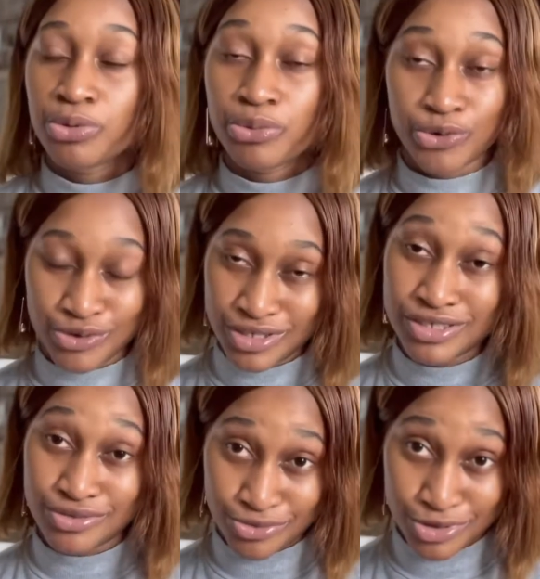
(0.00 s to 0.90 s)
but
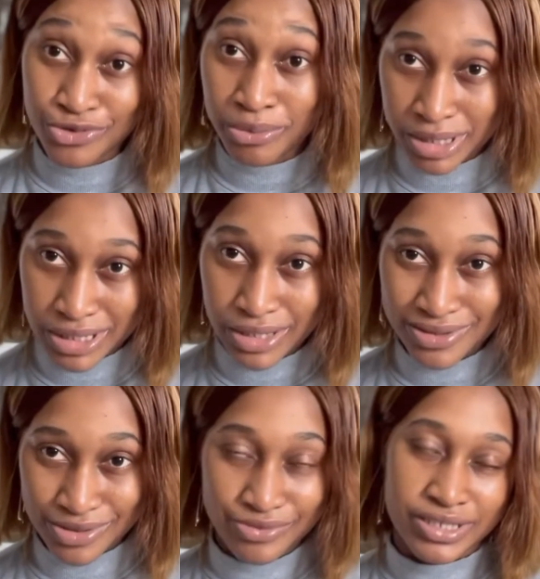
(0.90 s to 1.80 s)
on a normal day it's
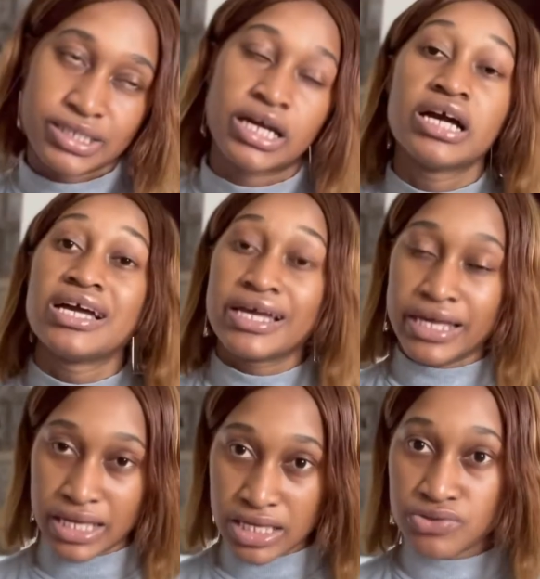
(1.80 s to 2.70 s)
a lot of data.
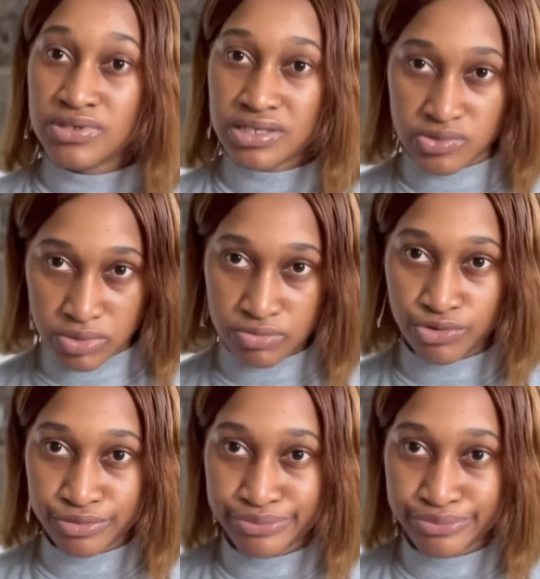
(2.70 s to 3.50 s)
He uses way more.